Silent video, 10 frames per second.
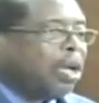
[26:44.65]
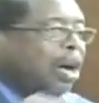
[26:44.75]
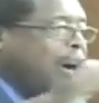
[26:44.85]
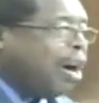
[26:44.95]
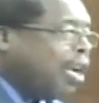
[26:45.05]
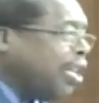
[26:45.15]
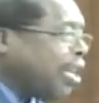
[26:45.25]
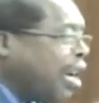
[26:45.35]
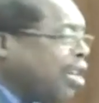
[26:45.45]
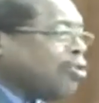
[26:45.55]
All the
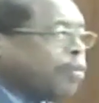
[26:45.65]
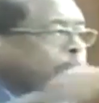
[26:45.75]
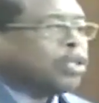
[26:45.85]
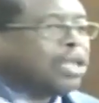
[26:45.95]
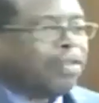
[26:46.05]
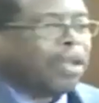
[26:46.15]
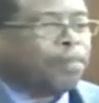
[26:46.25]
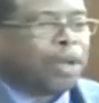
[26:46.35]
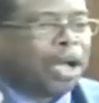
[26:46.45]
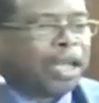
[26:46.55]
contribution of the
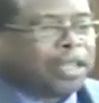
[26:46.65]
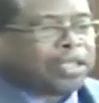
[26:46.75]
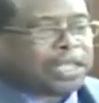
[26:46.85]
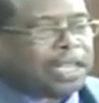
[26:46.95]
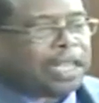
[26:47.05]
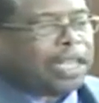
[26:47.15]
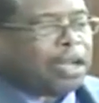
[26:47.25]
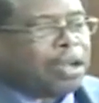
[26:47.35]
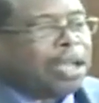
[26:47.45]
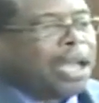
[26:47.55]
employer just stay
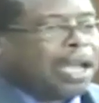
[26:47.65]
there, and